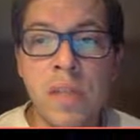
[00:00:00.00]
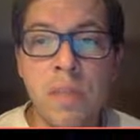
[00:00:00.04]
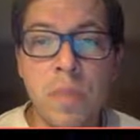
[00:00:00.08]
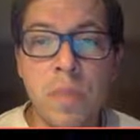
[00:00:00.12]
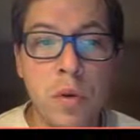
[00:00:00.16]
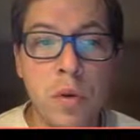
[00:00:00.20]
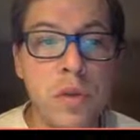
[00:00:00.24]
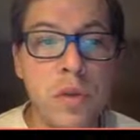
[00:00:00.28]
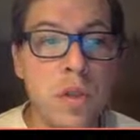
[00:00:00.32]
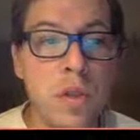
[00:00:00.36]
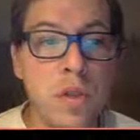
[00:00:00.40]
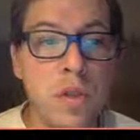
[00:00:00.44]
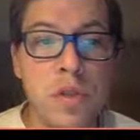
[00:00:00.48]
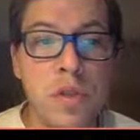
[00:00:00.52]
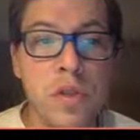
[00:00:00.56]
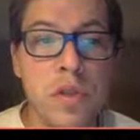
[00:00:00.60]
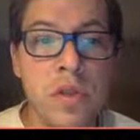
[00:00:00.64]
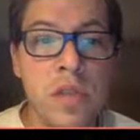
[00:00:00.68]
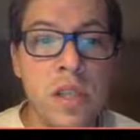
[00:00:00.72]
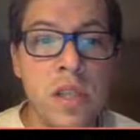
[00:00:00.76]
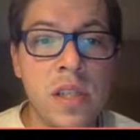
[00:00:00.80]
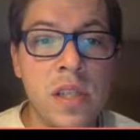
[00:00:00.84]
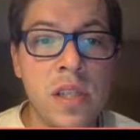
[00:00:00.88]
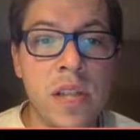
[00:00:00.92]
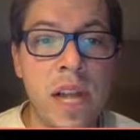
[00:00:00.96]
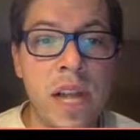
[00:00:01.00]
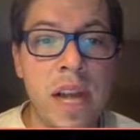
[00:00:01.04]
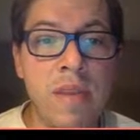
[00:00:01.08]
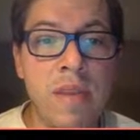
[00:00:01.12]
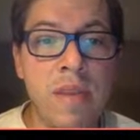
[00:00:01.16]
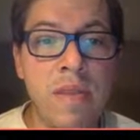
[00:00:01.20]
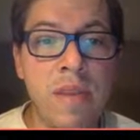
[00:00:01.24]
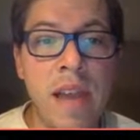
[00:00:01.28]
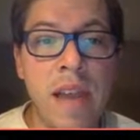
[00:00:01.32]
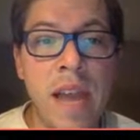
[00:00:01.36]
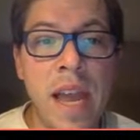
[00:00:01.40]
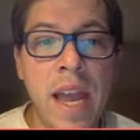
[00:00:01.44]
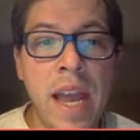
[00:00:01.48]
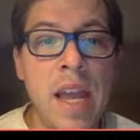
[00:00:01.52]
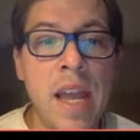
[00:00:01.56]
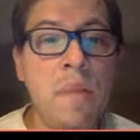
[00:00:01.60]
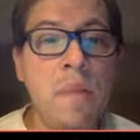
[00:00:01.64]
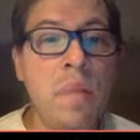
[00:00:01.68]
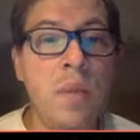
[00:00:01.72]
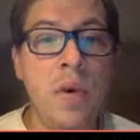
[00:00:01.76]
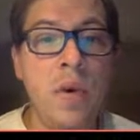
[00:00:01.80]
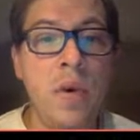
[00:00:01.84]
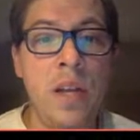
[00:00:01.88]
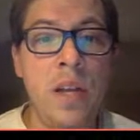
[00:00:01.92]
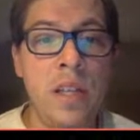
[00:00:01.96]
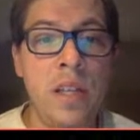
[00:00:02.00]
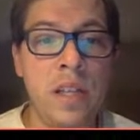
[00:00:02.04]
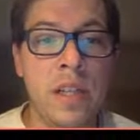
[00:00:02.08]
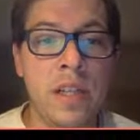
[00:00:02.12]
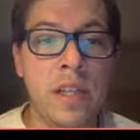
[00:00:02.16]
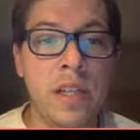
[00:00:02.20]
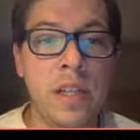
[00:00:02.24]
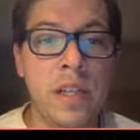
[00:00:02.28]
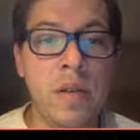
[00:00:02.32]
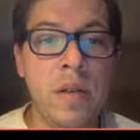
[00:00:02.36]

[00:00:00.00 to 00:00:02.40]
both the students and staff and put into